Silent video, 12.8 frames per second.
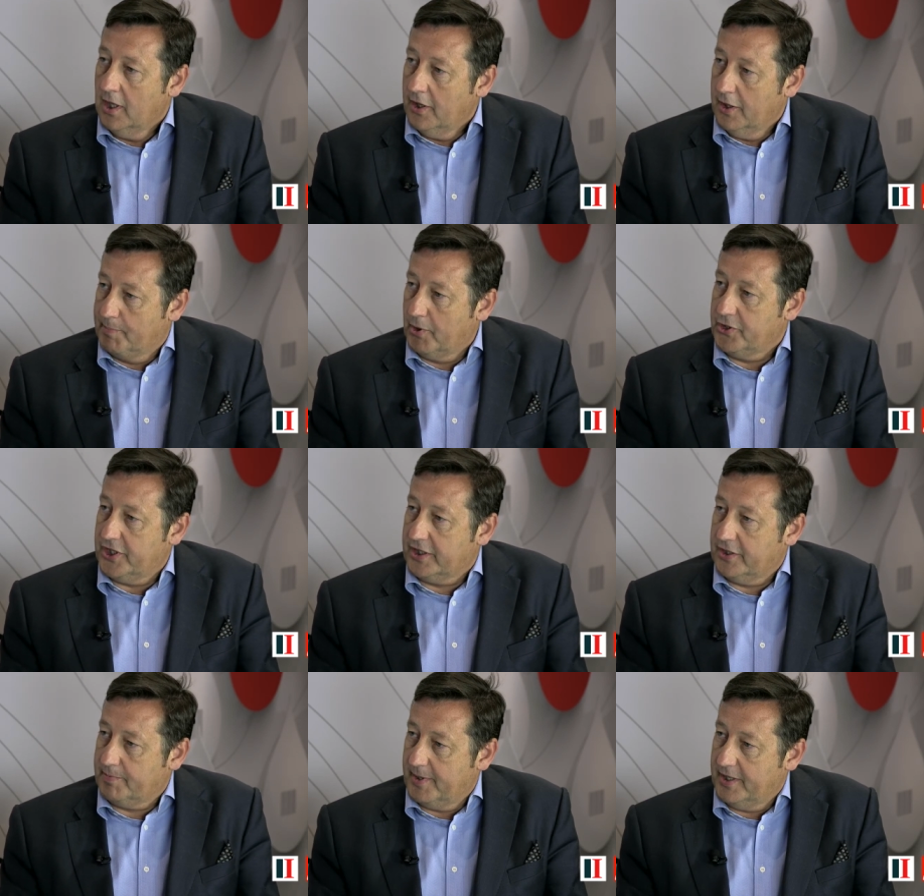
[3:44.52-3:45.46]
the
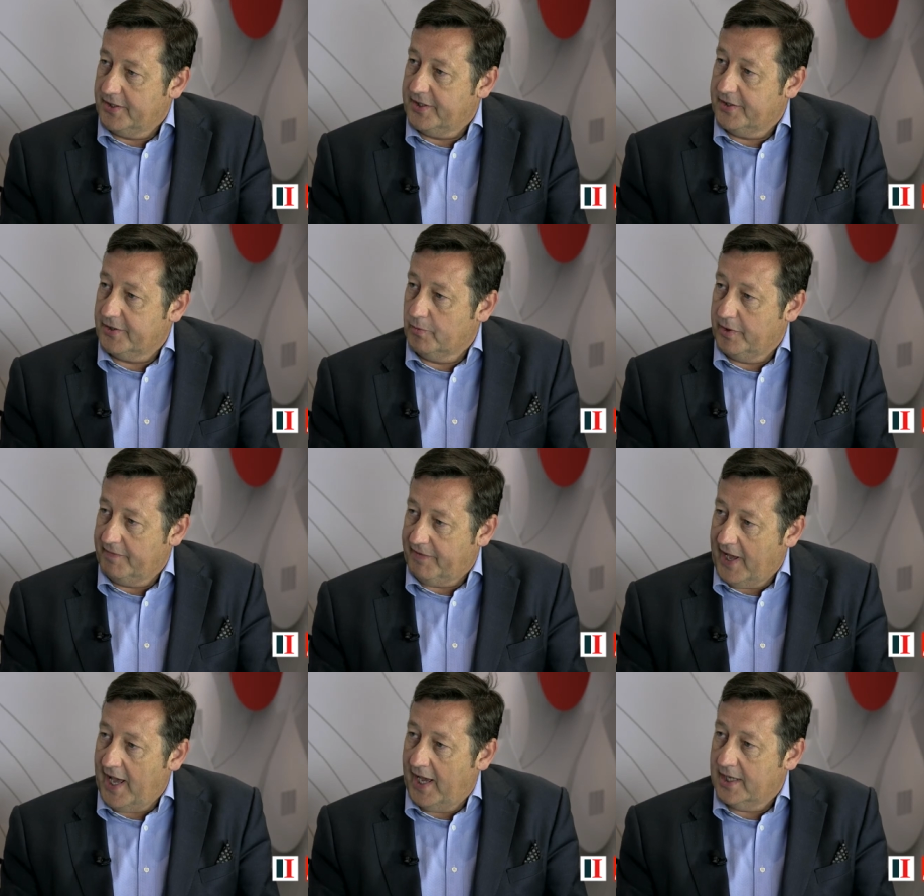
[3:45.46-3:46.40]
project experiences yeah. that we've
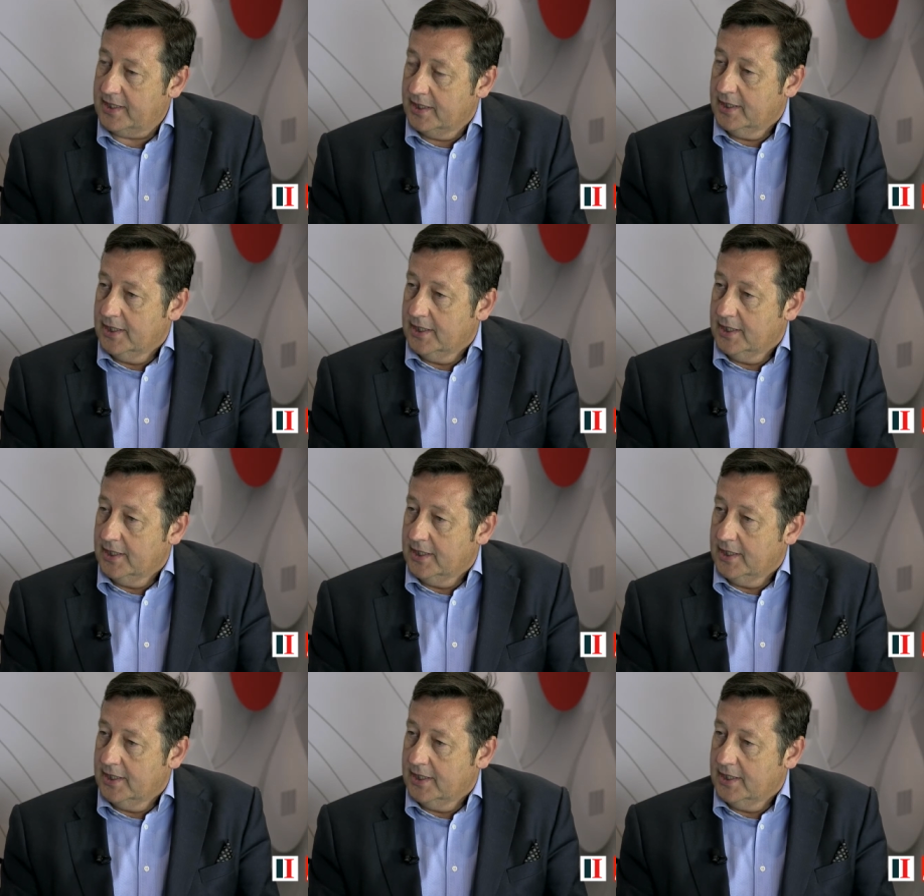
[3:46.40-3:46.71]
had.